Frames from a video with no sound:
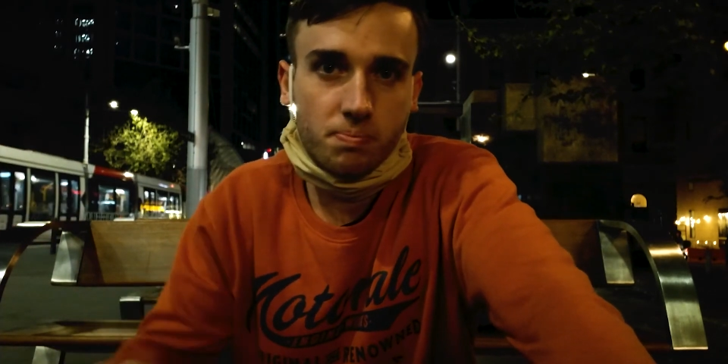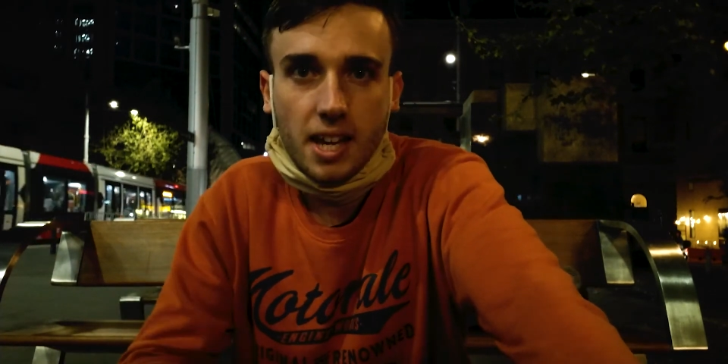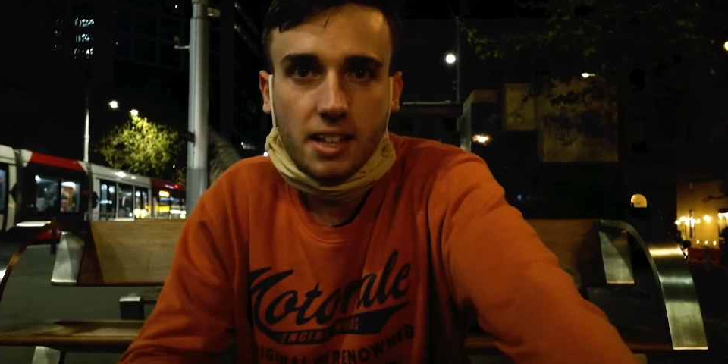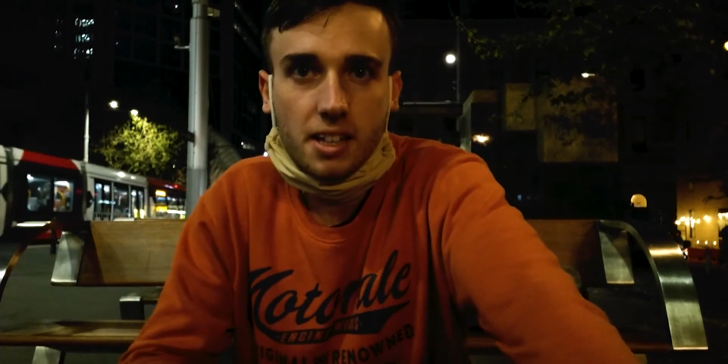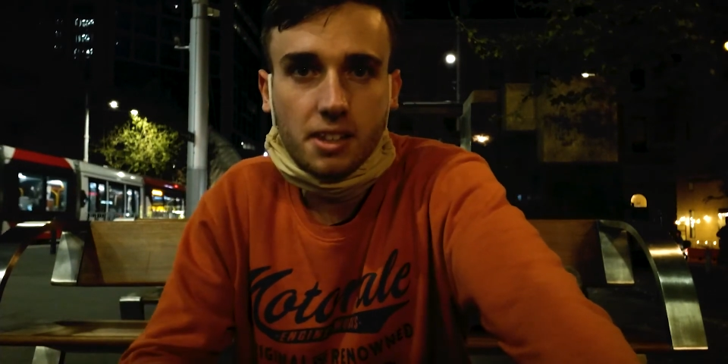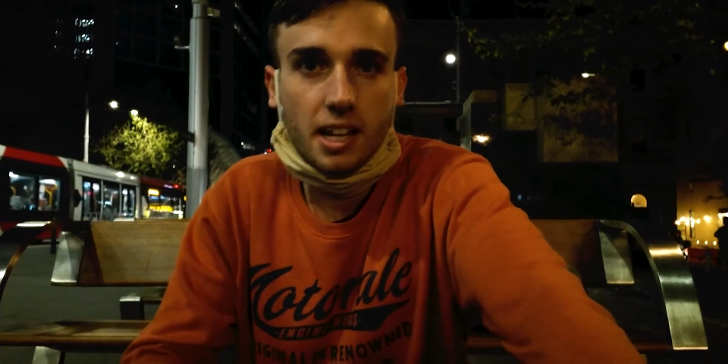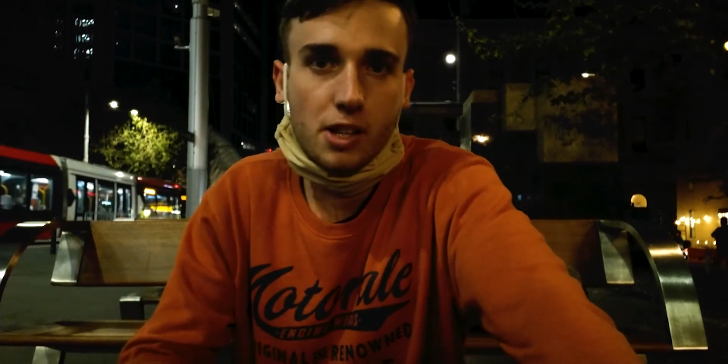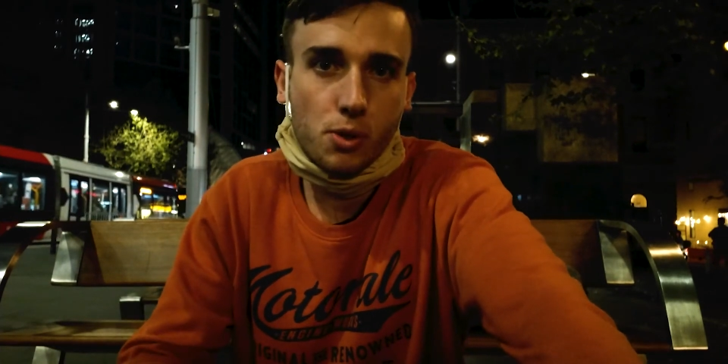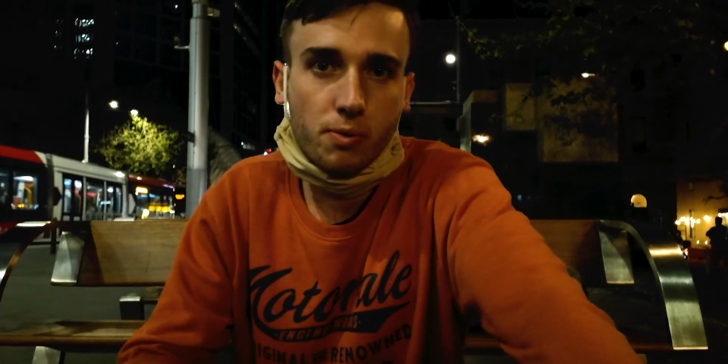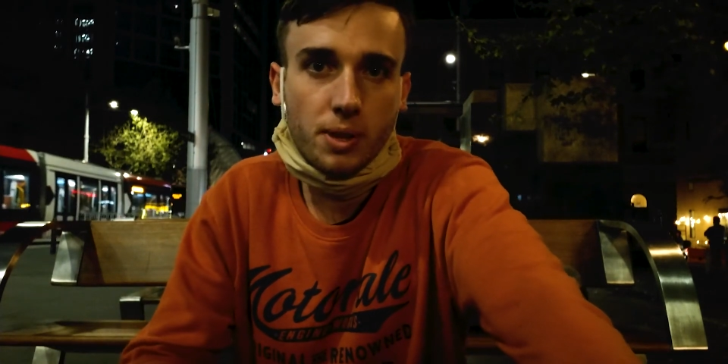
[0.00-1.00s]
And the thing I
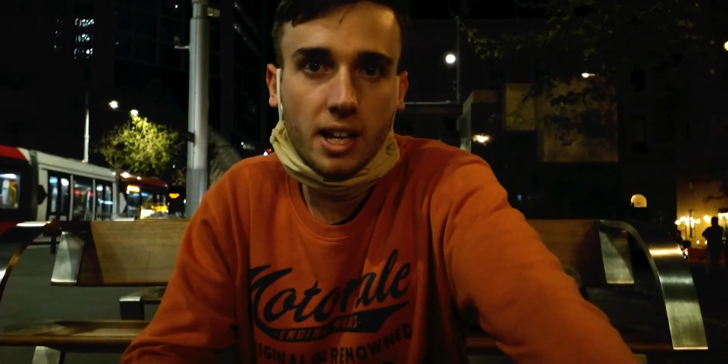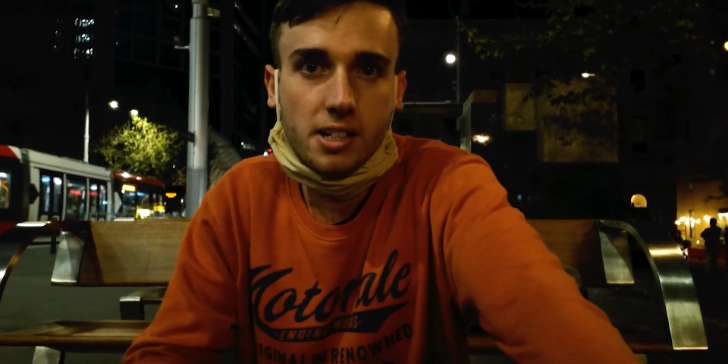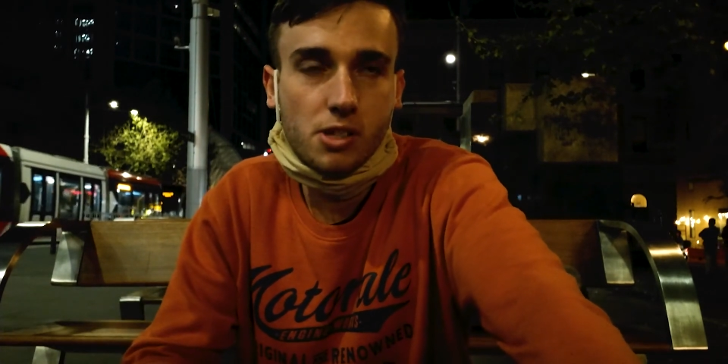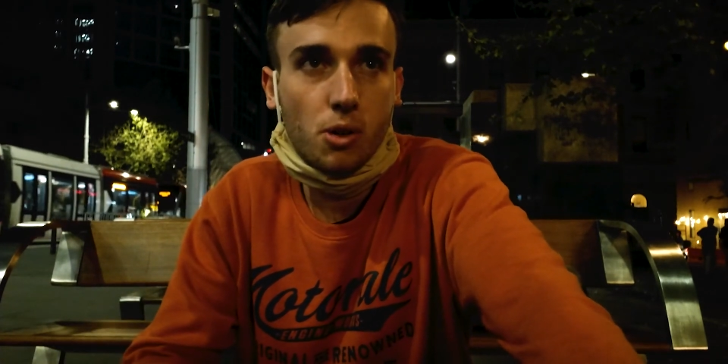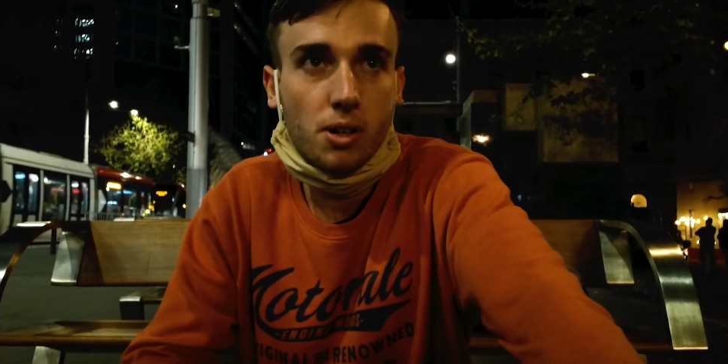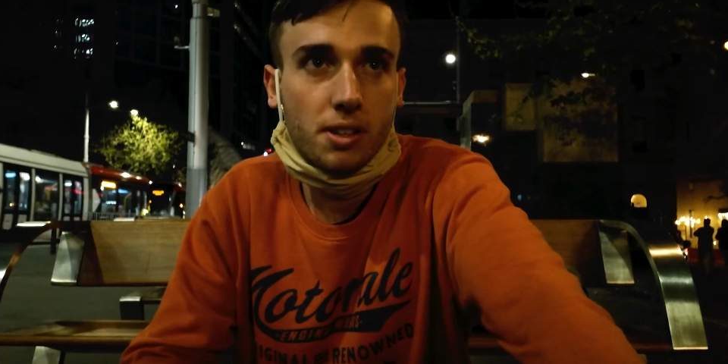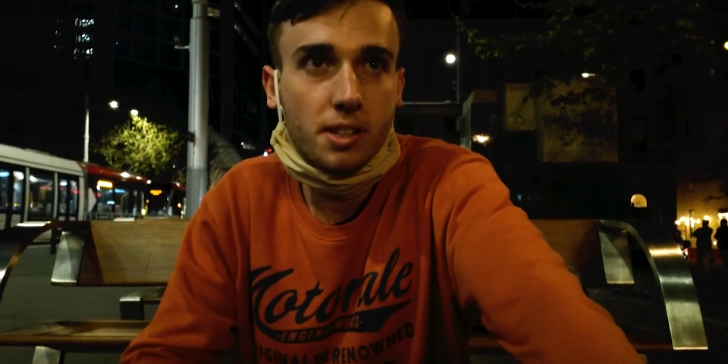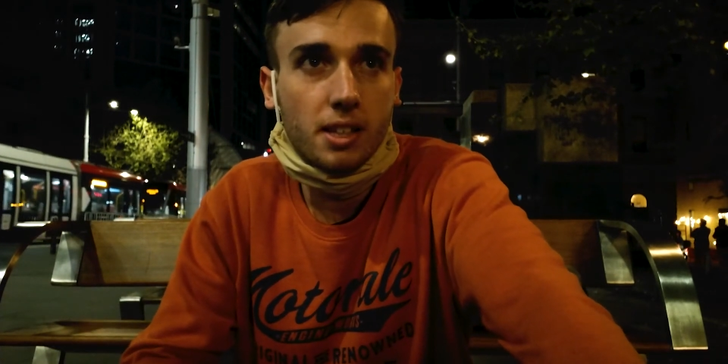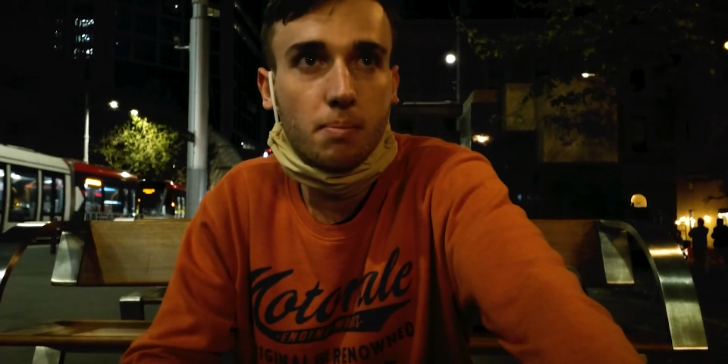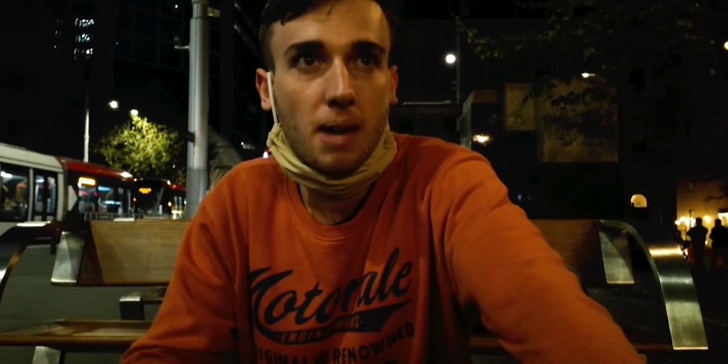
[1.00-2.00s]
took from that is the only thing that